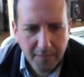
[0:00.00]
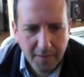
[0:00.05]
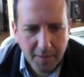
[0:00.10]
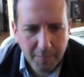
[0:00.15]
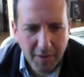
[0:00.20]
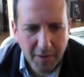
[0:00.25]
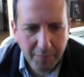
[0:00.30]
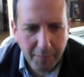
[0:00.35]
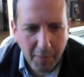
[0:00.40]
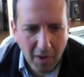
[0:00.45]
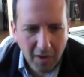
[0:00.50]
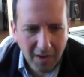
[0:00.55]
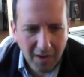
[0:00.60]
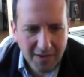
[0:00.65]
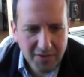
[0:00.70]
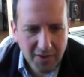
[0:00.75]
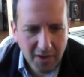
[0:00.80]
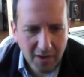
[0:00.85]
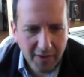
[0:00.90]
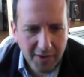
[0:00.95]
Ms. Ball, I
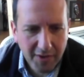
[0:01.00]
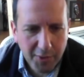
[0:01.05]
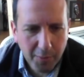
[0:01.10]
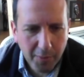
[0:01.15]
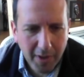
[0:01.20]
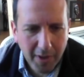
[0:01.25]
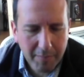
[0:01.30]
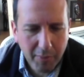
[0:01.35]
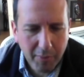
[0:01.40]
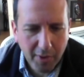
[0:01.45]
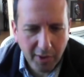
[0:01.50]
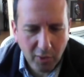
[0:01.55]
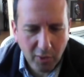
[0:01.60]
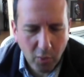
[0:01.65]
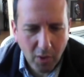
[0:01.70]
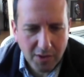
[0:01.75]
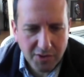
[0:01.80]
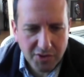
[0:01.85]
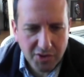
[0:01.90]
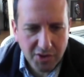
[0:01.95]
saw that you had put a
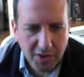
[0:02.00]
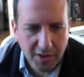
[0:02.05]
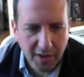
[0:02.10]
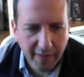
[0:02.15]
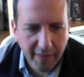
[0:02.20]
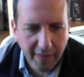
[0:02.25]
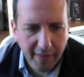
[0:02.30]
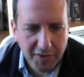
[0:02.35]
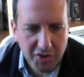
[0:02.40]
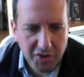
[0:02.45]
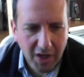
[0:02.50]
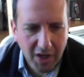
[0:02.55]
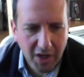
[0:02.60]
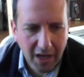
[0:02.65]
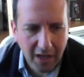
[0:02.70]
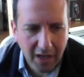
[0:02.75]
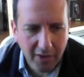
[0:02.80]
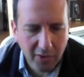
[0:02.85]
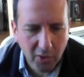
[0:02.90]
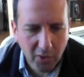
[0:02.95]
question in the
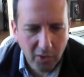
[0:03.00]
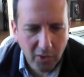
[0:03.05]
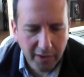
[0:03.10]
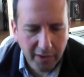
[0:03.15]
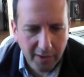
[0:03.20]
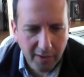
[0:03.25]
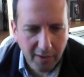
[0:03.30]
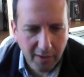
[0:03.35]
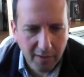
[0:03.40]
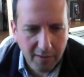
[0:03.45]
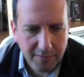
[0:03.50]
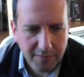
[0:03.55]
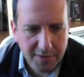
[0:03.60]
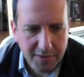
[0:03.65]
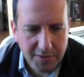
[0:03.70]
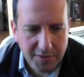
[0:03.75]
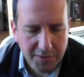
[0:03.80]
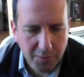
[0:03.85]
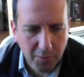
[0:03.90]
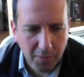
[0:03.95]
chat earlier.
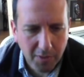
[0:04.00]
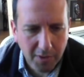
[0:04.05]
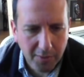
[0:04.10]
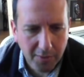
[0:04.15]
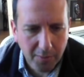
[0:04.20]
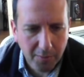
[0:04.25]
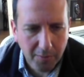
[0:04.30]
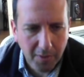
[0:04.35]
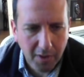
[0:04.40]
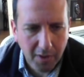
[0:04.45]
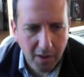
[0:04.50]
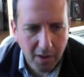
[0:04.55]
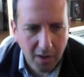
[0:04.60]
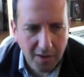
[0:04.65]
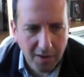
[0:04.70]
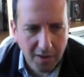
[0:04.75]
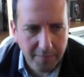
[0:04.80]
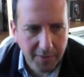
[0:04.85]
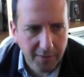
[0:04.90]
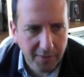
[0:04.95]
Did you want to uh,
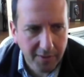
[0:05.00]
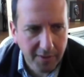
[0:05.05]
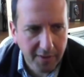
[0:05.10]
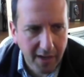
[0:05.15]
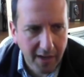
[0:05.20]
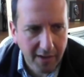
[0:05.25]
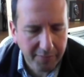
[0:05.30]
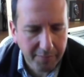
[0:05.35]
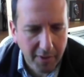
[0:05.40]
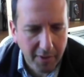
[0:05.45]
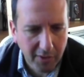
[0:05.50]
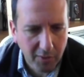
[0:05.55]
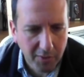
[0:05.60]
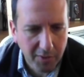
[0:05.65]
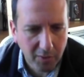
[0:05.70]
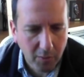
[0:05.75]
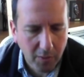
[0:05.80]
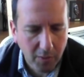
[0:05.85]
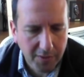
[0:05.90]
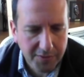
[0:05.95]
unmute and ask Michael
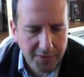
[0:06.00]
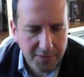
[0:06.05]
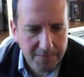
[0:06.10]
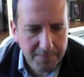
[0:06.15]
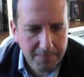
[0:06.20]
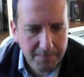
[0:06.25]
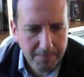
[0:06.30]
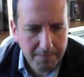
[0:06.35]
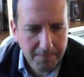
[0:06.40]
your question?